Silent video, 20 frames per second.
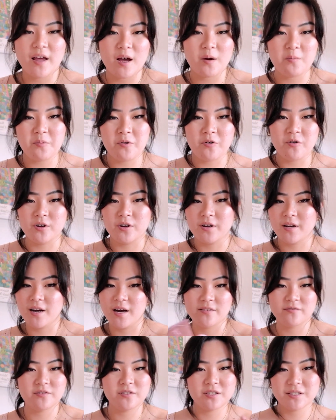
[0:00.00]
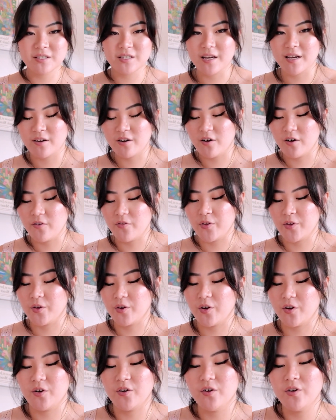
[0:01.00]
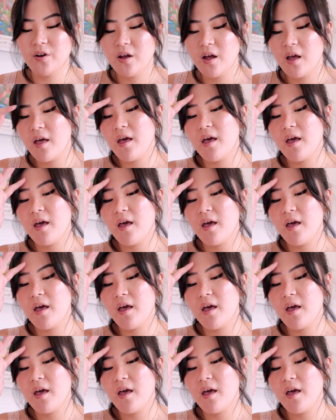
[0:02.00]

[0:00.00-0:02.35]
airport, you're kind of just like on the go